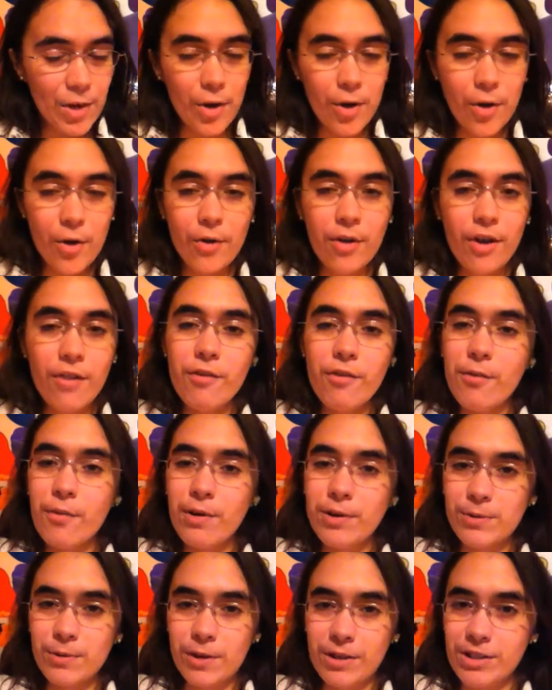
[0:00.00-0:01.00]
or
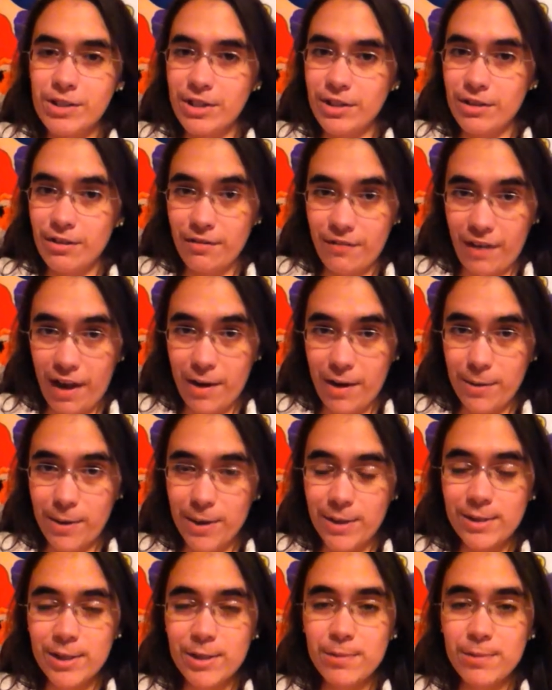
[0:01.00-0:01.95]
everyone's watching the fireworks.